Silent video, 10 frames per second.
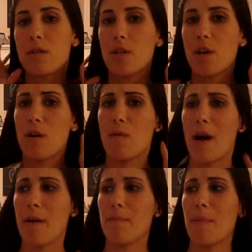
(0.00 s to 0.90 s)
So
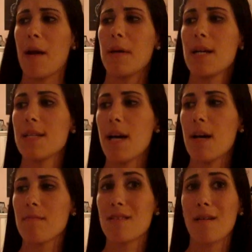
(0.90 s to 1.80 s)
I had picked
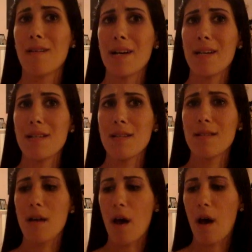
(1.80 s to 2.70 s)
out
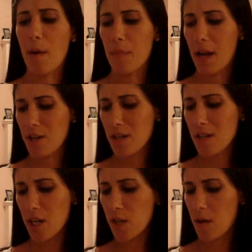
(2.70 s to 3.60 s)
sunglasses, but I
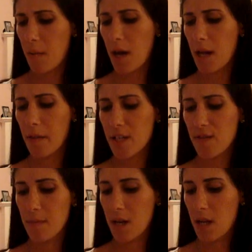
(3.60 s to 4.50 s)
actually changed my mind in the
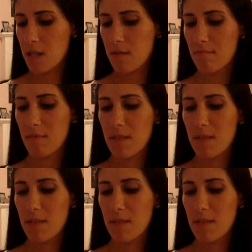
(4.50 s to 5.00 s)
last few minutes.